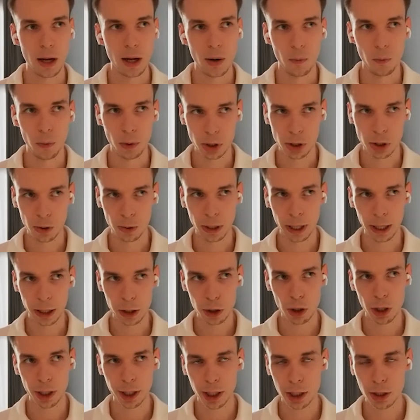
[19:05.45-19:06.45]
What you
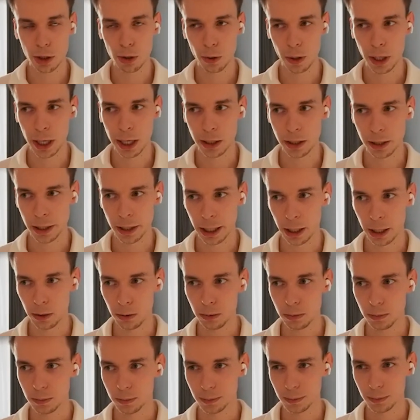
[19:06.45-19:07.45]
actually can do right
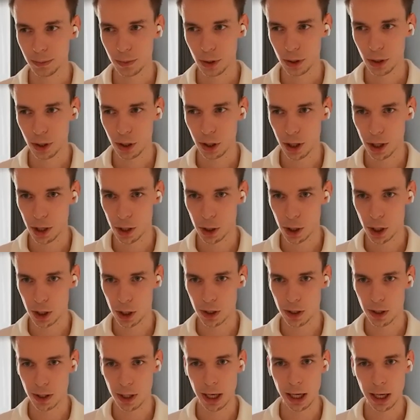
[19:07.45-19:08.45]
now is
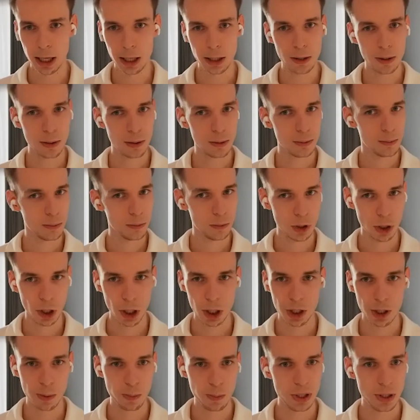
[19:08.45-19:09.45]
just take
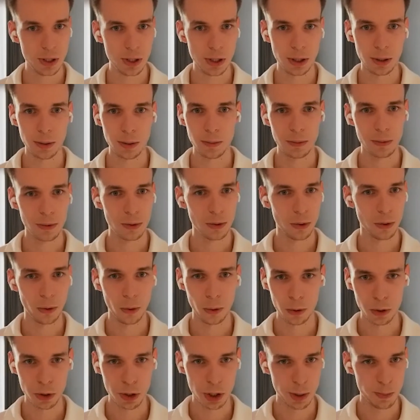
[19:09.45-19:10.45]
ChatGPT
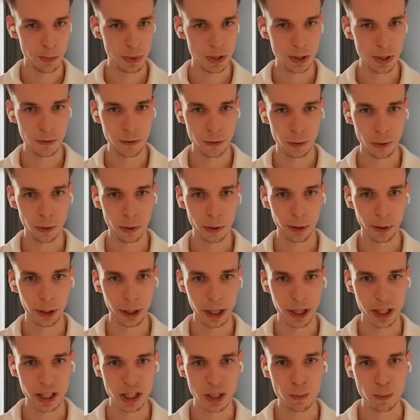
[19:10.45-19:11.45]
or GPT-4,
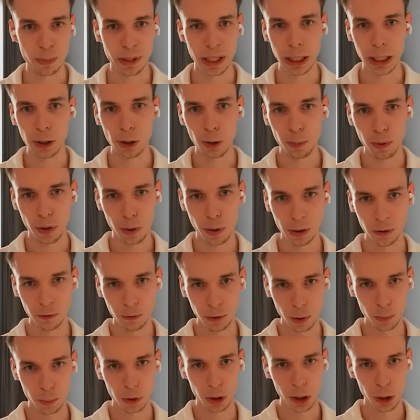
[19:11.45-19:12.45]
explain your problem
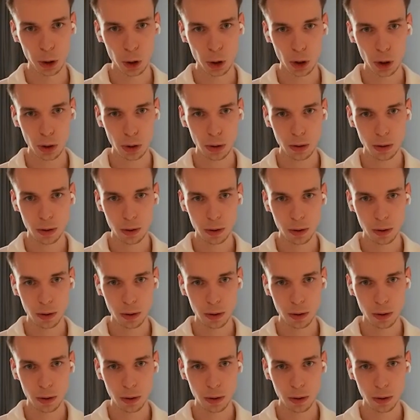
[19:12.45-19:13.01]
formulation,